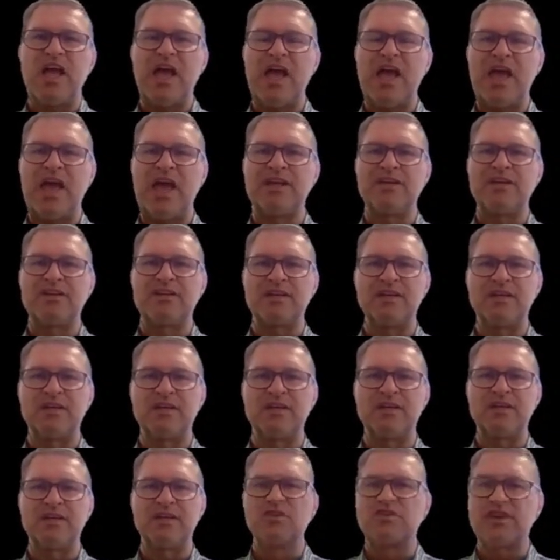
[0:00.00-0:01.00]
and
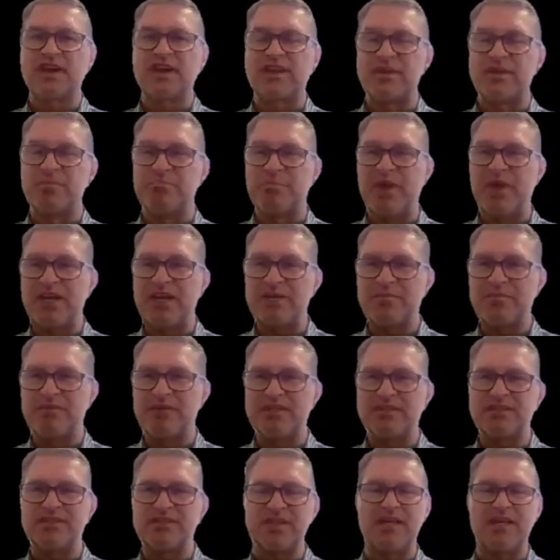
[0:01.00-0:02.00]
contract
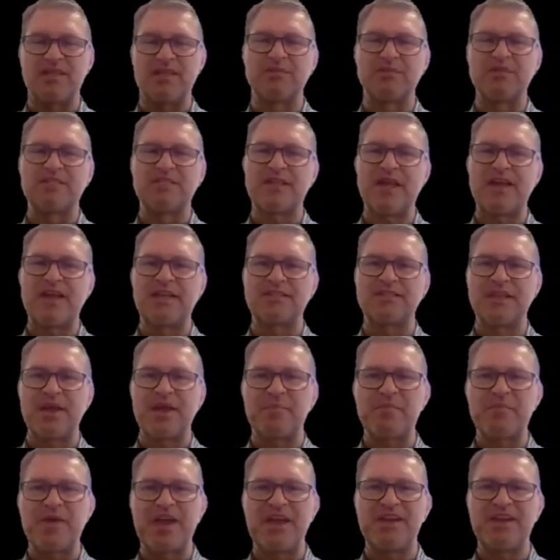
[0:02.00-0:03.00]
amendments and the mistakes
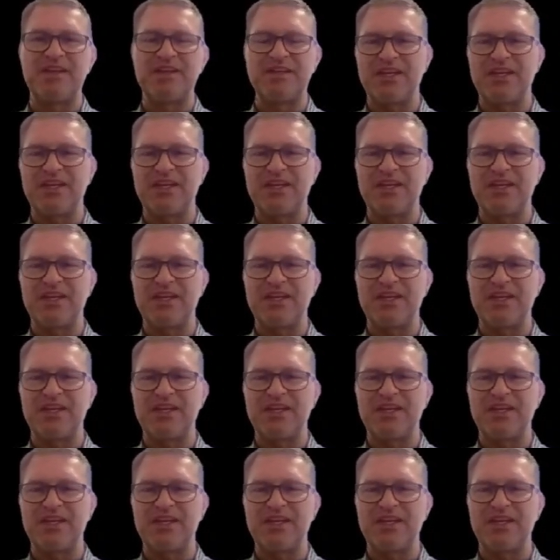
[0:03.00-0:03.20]
they made